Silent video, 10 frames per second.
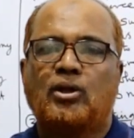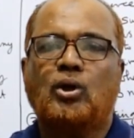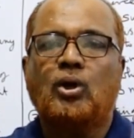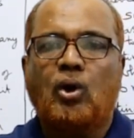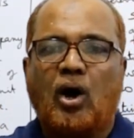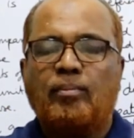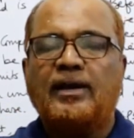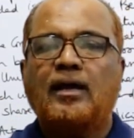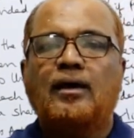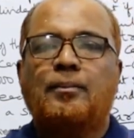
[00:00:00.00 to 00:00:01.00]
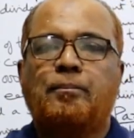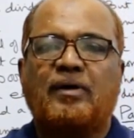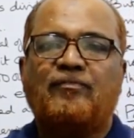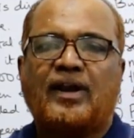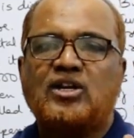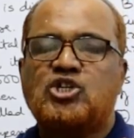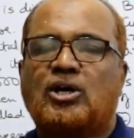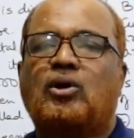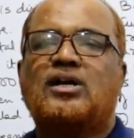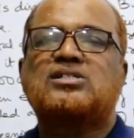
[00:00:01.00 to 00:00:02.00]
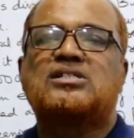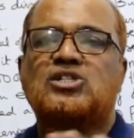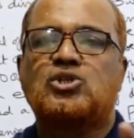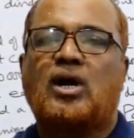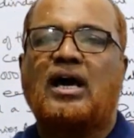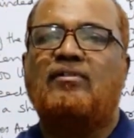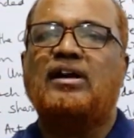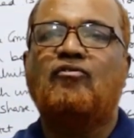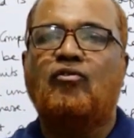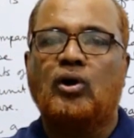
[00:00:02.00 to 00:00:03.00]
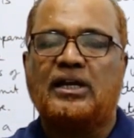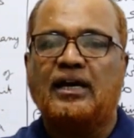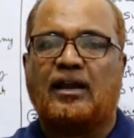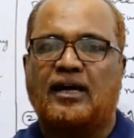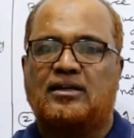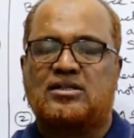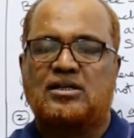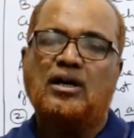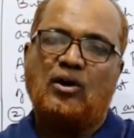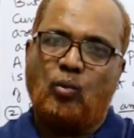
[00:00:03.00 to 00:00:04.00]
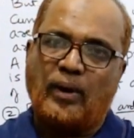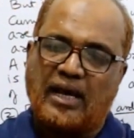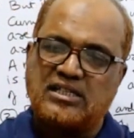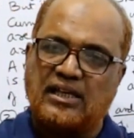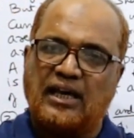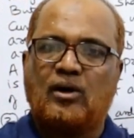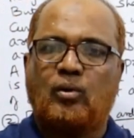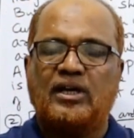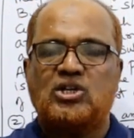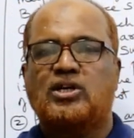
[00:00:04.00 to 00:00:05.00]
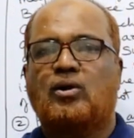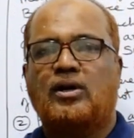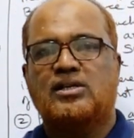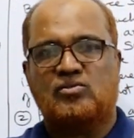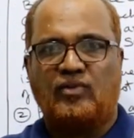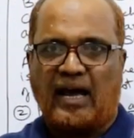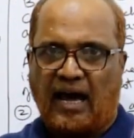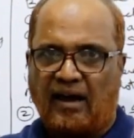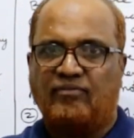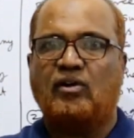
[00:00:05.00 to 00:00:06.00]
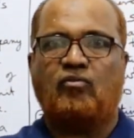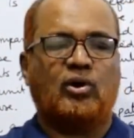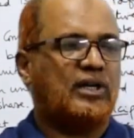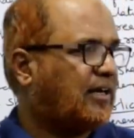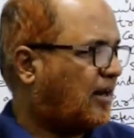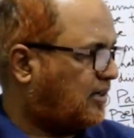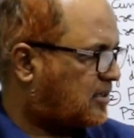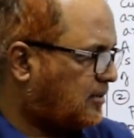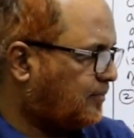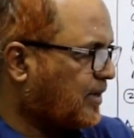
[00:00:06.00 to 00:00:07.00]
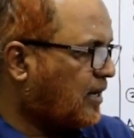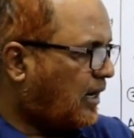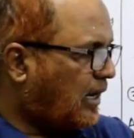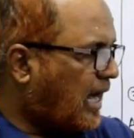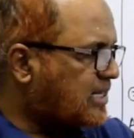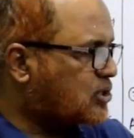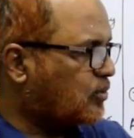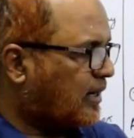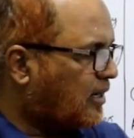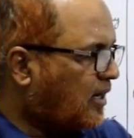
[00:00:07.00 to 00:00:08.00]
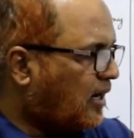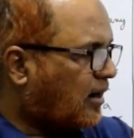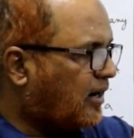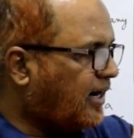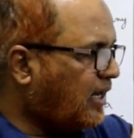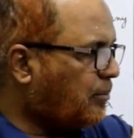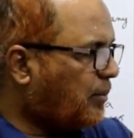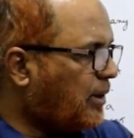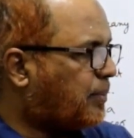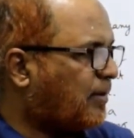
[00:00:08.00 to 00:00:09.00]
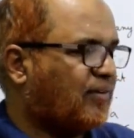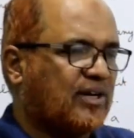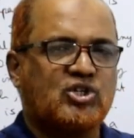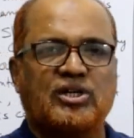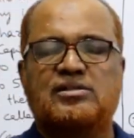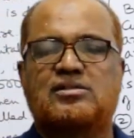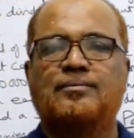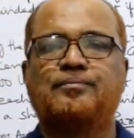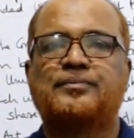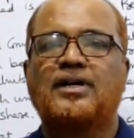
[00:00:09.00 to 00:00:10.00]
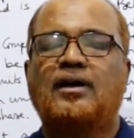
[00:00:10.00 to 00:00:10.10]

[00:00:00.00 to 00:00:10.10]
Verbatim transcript: So normally, preference shareholders does not have any voting right, whereas equity shareholders will have the voting right. Last one, redeemable preference shares.